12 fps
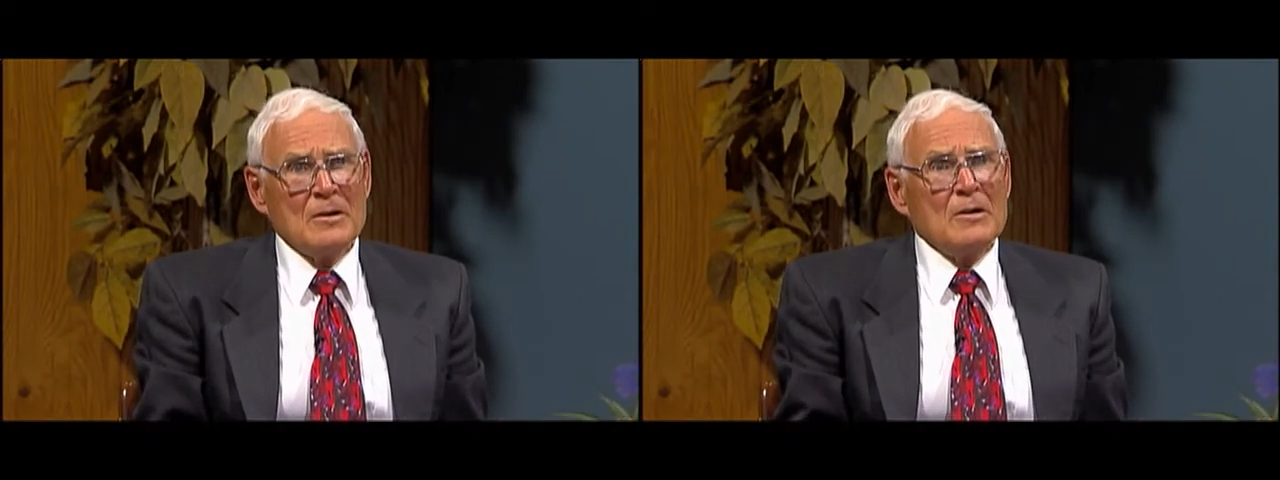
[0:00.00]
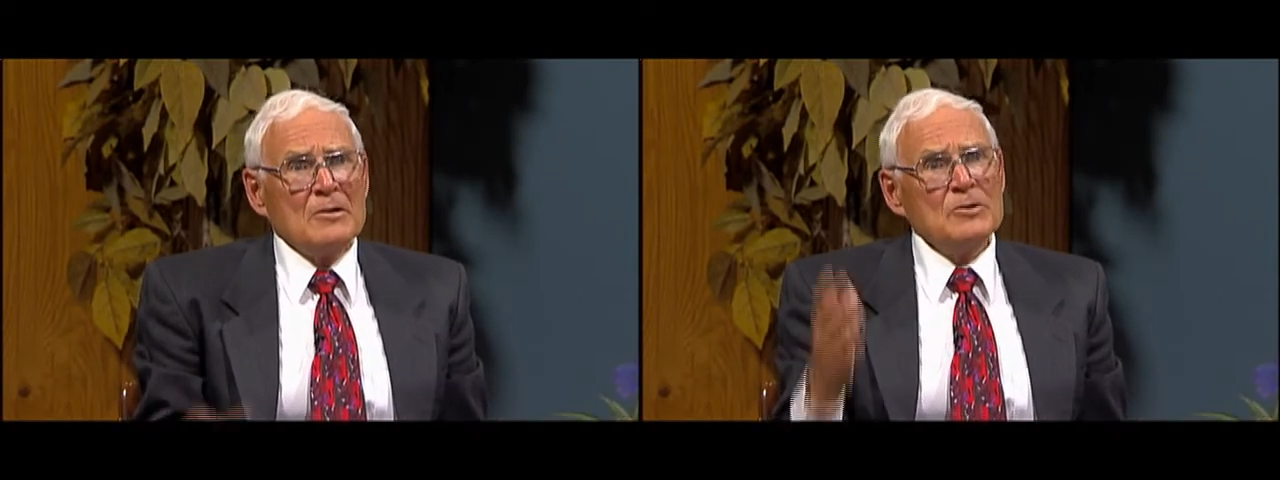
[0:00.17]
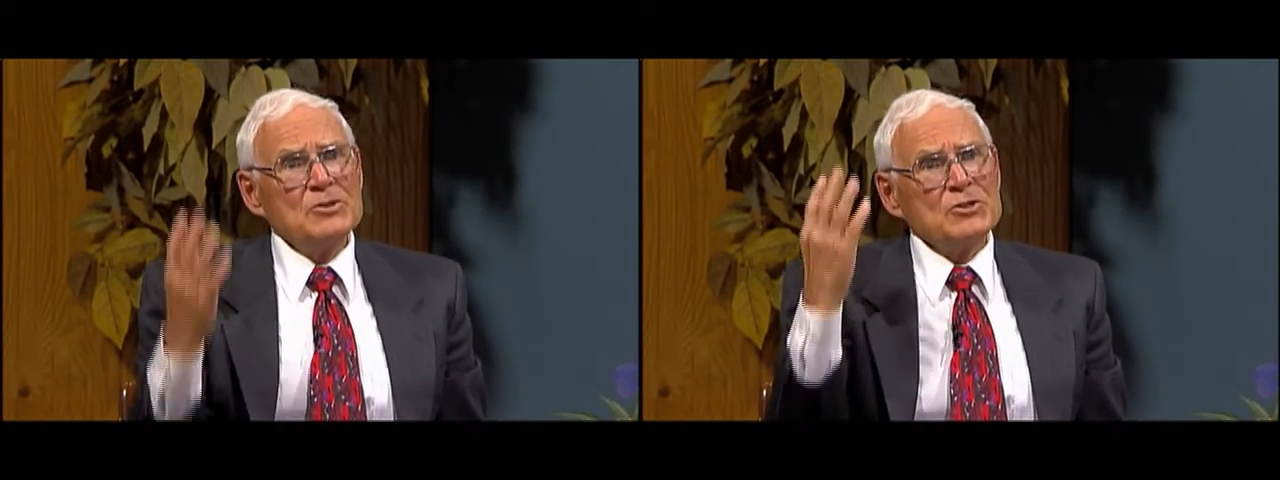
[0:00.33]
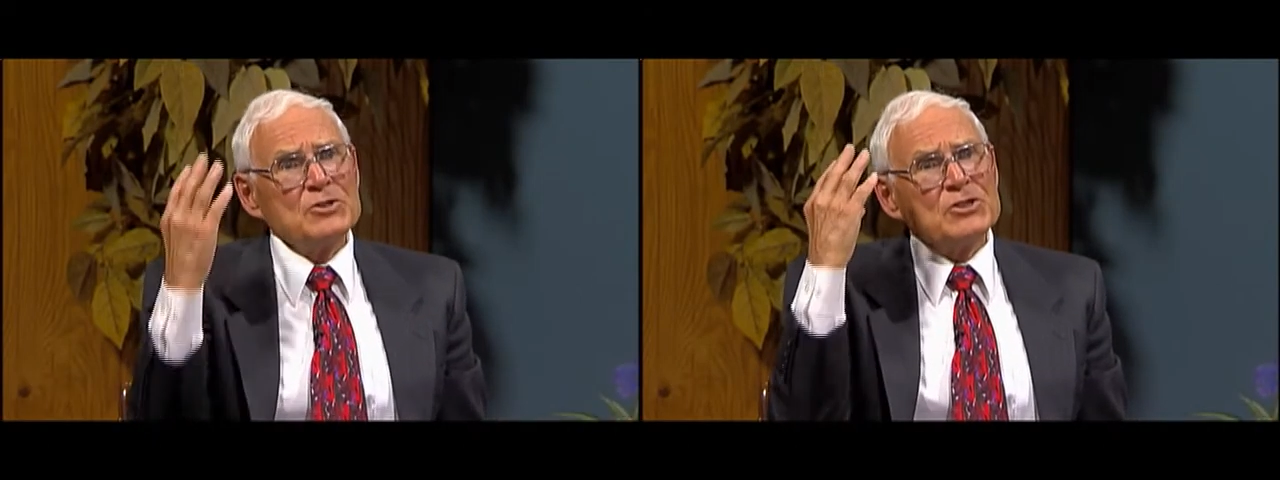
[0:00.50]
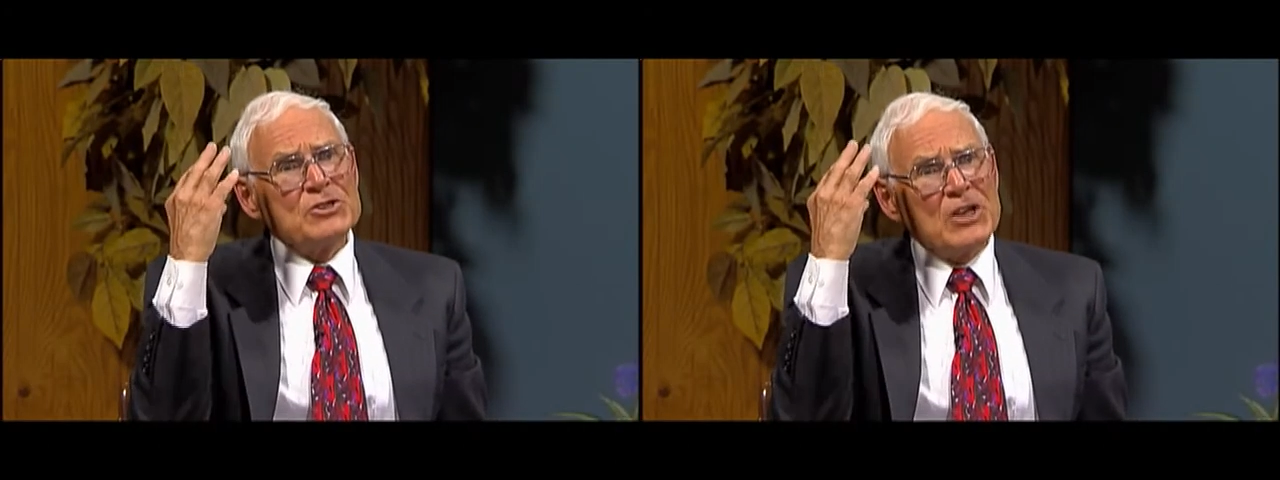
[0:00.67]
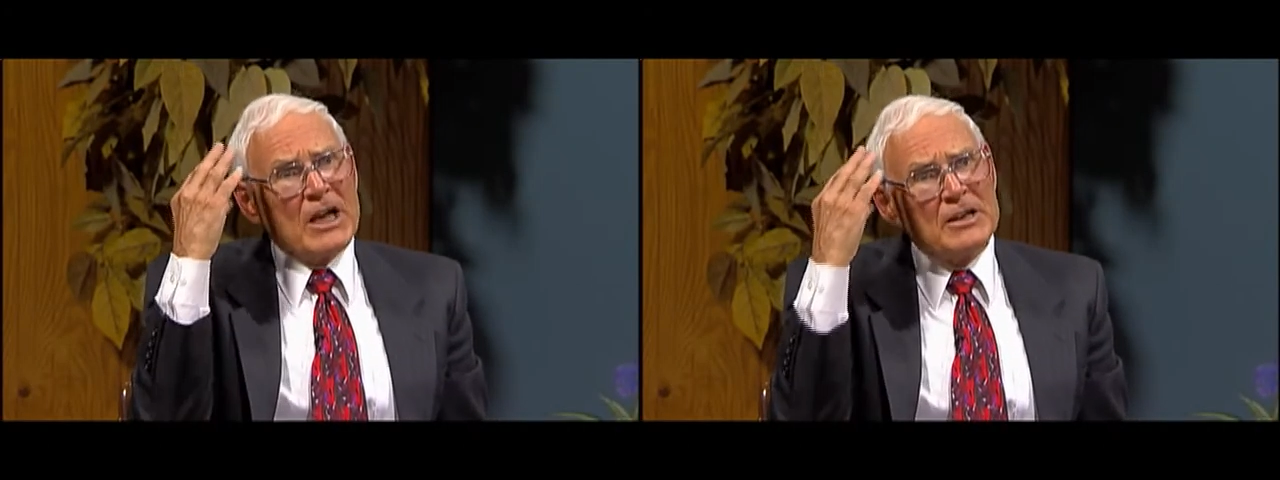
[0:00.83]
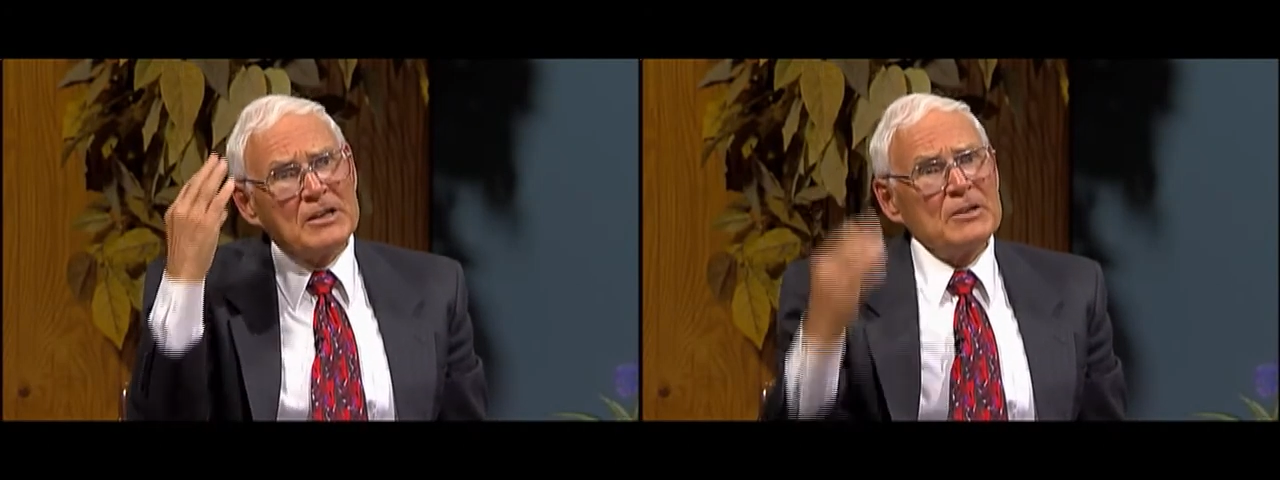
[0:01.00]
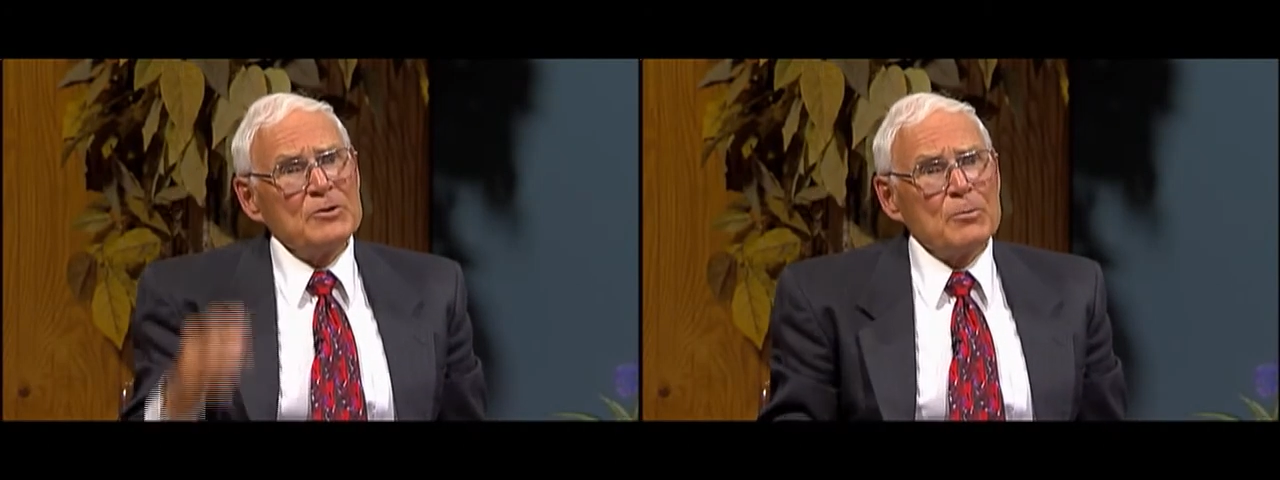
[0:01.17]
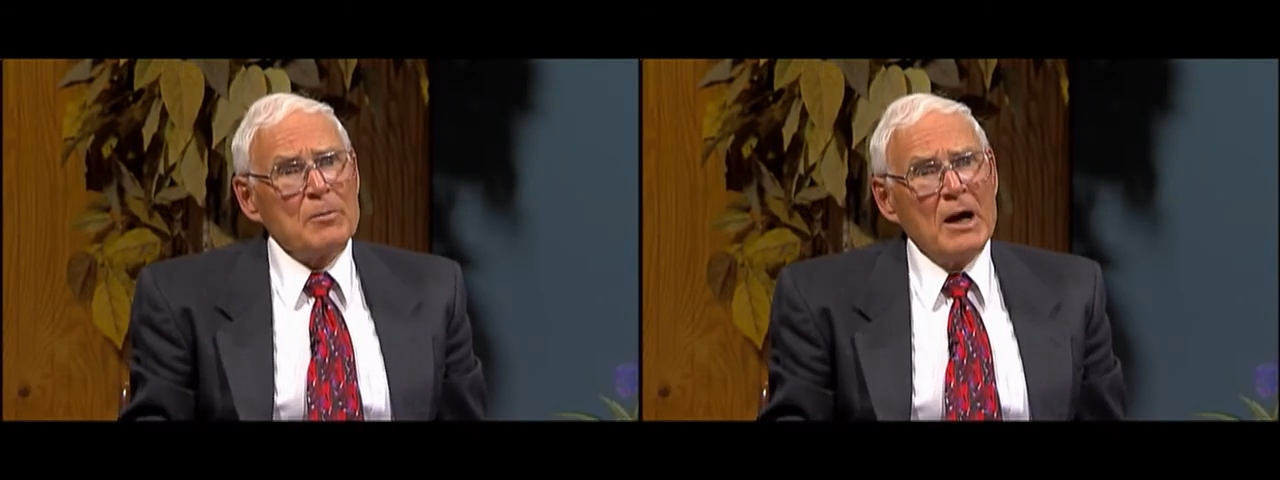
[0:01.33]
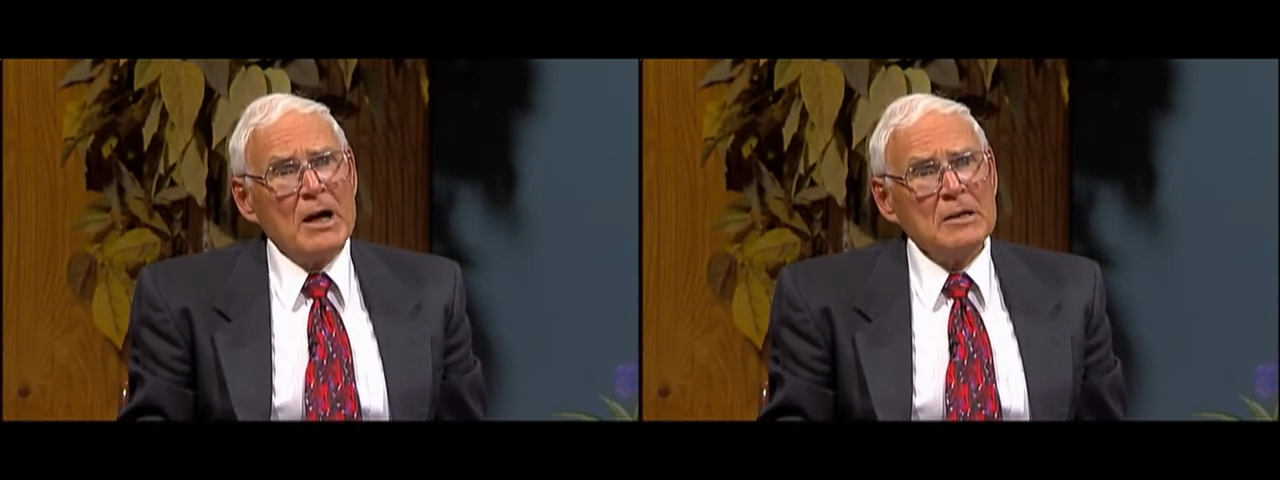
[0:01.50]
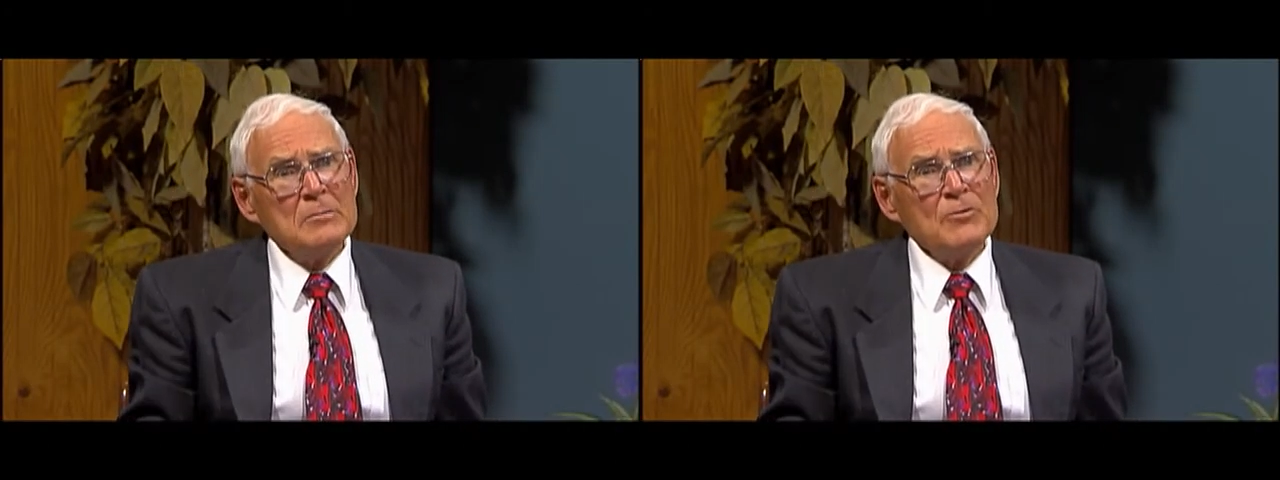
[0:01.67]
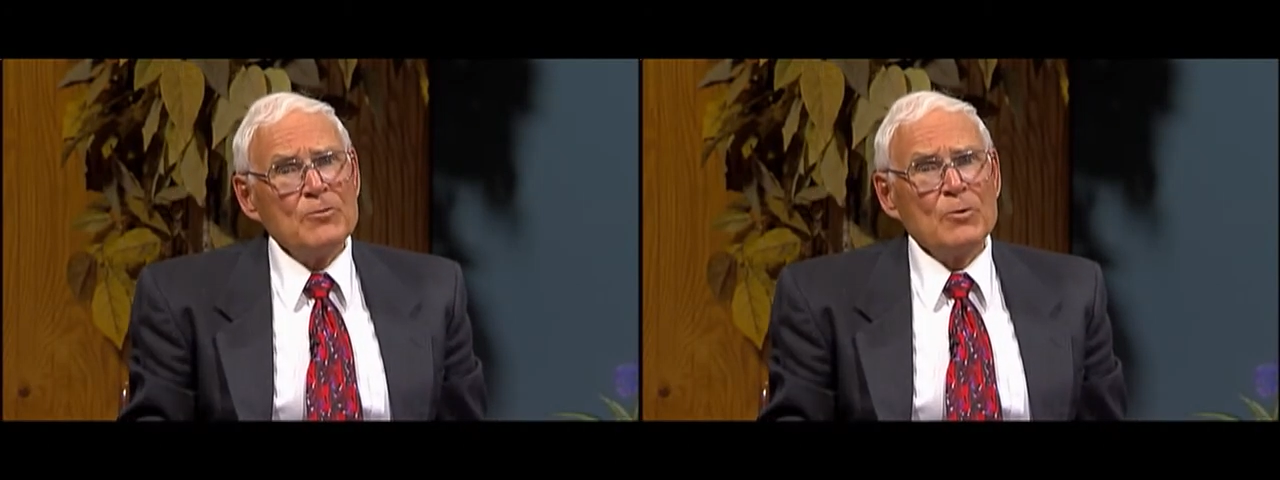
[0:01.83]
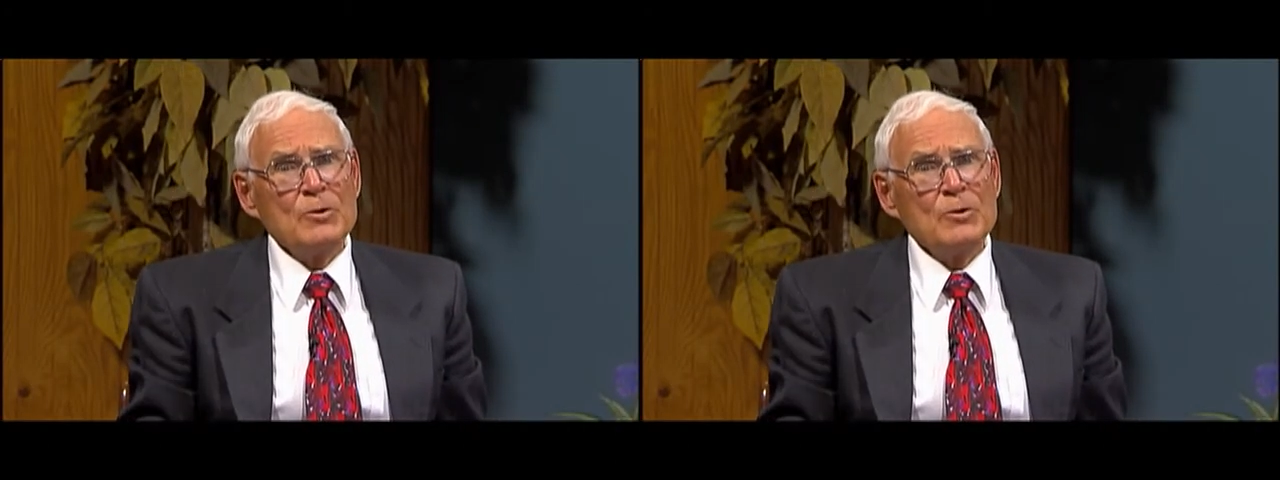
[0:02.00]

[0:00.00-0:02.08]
You just decided in your mind before